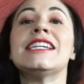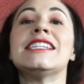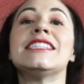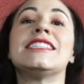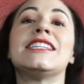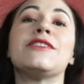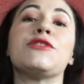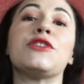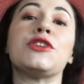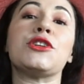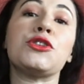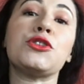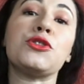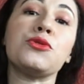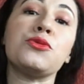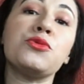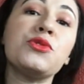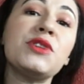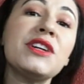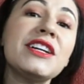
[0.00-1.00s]
different
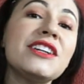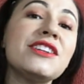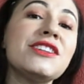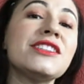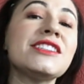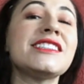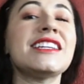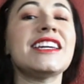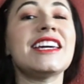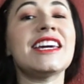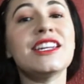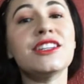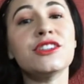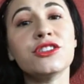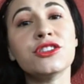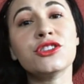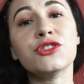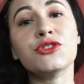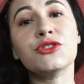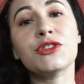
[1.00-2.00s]
careers,
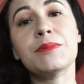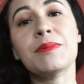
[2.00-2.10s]
industry